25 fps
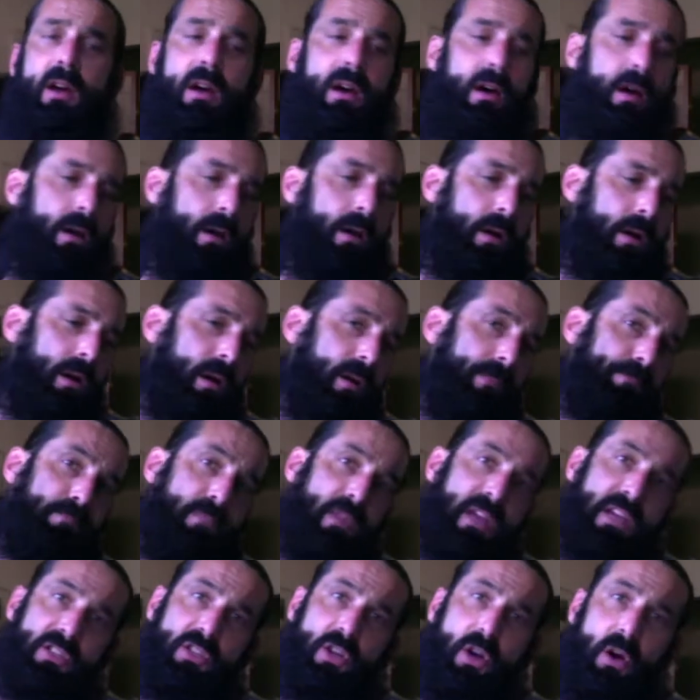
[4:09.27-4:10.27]
Um,
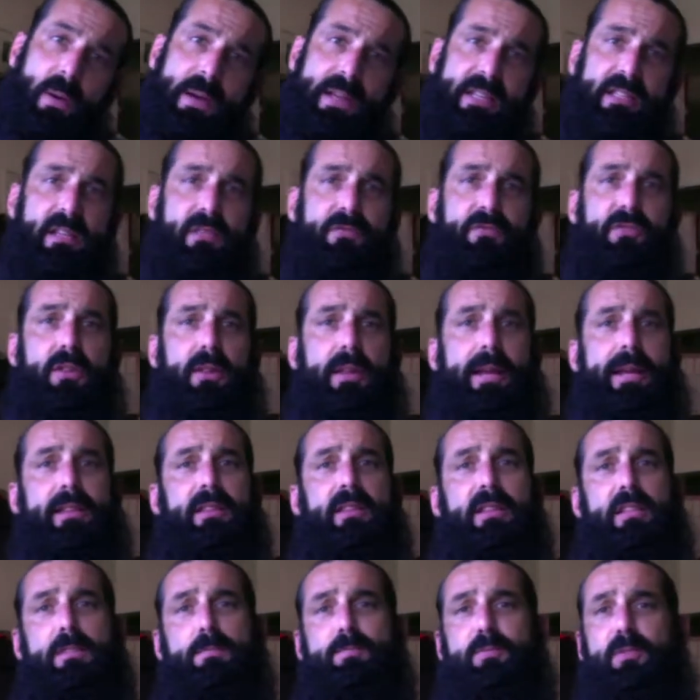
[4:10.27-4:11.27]
as always, if you like
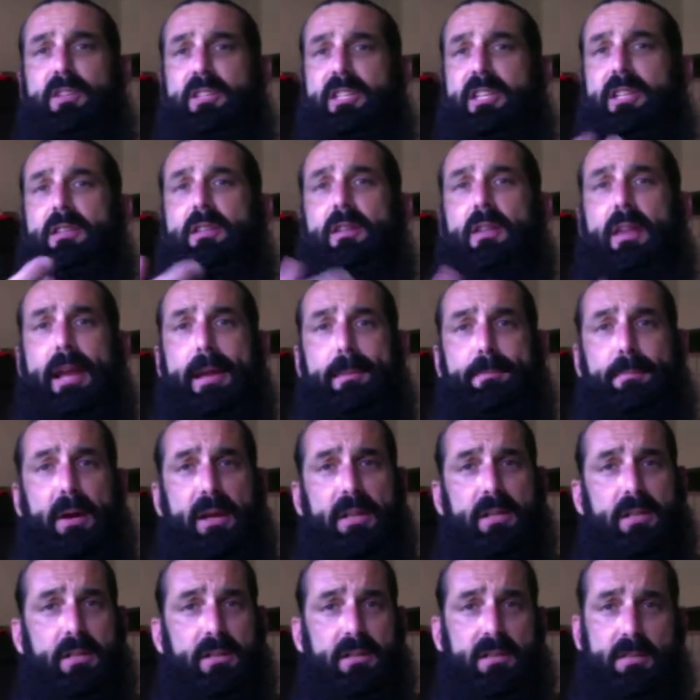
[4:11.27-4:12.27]
this, please hit the like
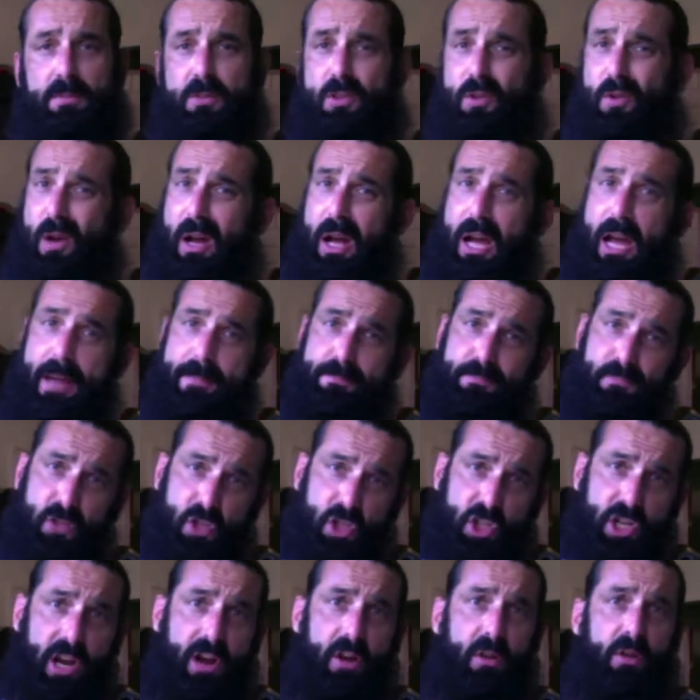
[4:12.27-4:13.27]
button, subscribe,
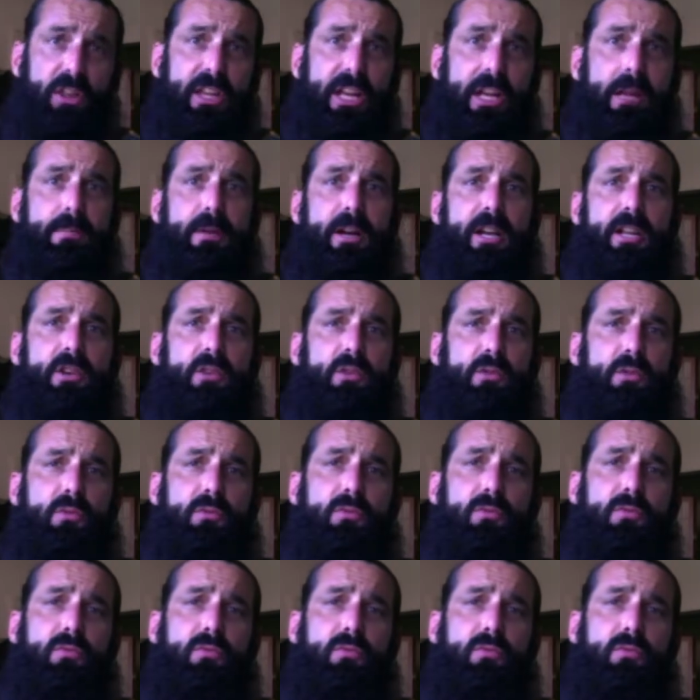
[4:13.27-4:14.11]
share it with anybody you,